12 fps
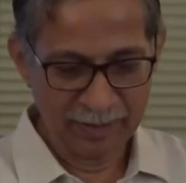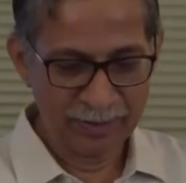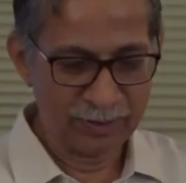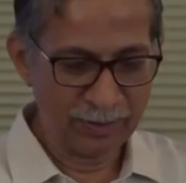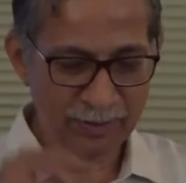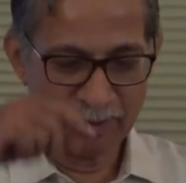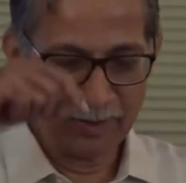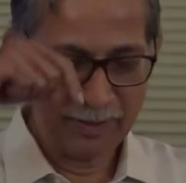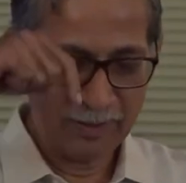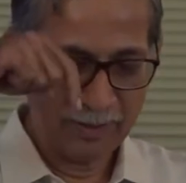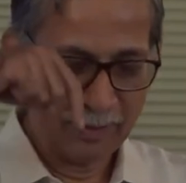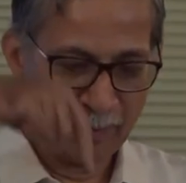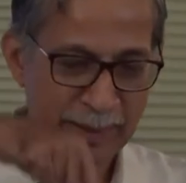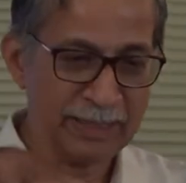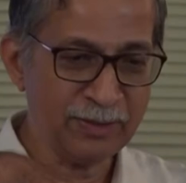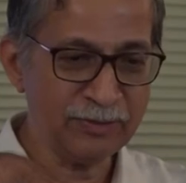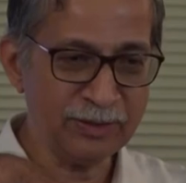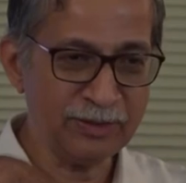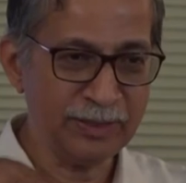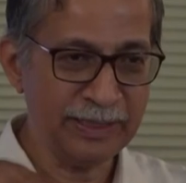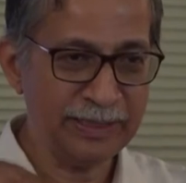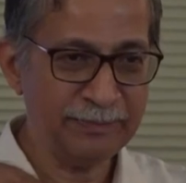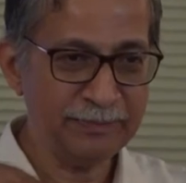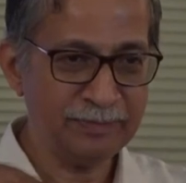So the weight of the
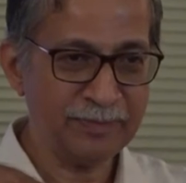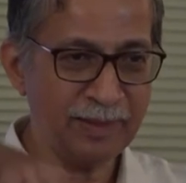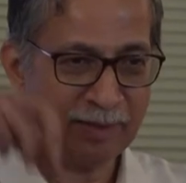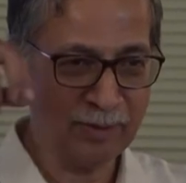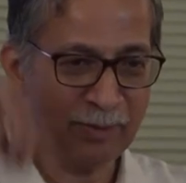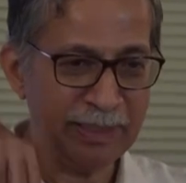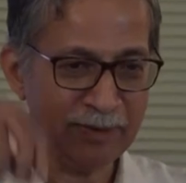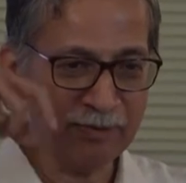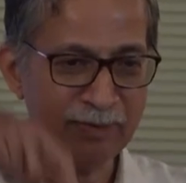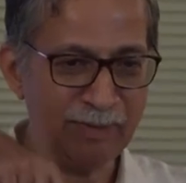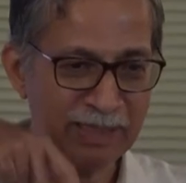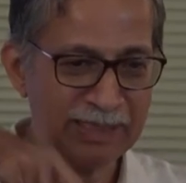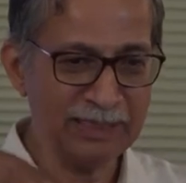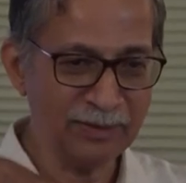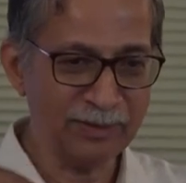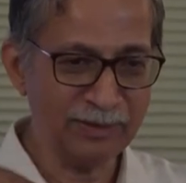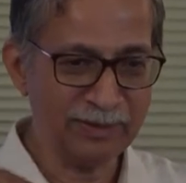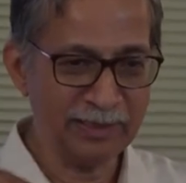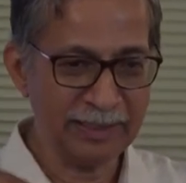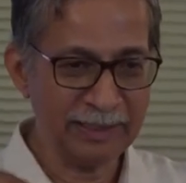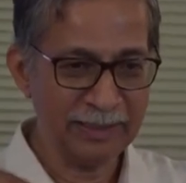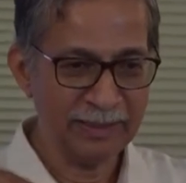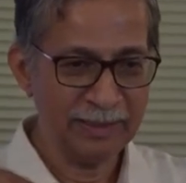tree and the weight of the monkeys on the tree